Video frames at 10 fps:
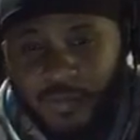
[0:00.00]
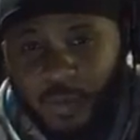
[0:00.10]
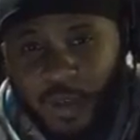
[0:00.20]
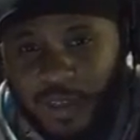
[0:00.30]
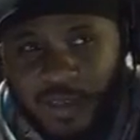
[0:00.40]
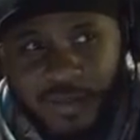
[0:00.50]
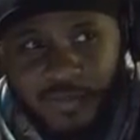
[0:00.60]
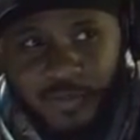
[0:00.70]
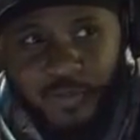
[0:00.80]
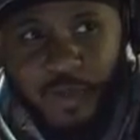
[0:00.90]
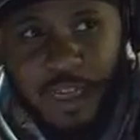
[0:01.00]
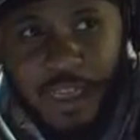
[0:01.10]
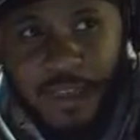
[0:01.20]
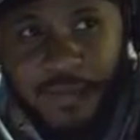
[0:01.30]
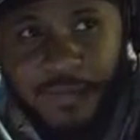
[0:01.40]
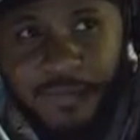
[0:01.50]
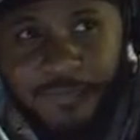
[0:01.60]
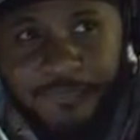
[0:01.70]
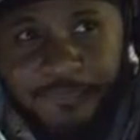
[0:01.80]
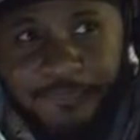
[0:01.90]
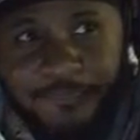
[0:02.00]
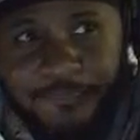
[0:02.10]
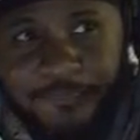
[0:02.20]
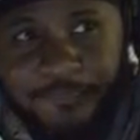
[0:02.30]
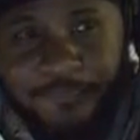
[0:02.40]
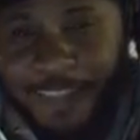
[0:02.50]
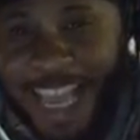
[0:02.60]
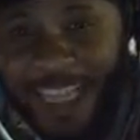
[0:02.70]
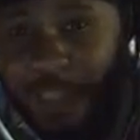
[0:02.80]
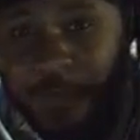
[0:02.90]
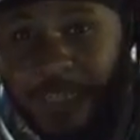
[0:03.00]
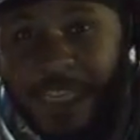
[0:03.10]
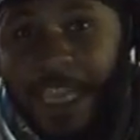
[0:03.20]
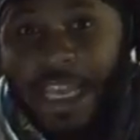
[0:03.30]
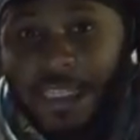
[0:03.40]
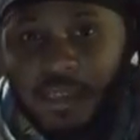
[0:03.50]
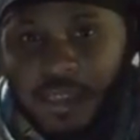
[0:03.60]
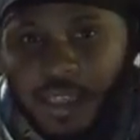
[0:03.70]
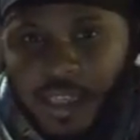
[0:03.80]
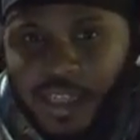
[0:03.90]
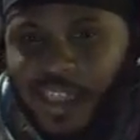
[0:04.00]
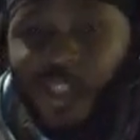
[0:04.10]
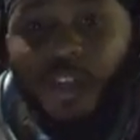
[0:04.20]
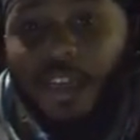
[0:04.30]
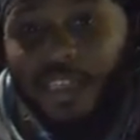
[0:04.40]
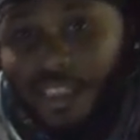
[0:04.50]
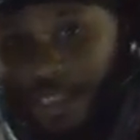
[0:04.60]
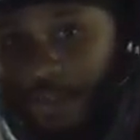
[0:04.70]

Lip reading: worst freaking last 3 days in trucking that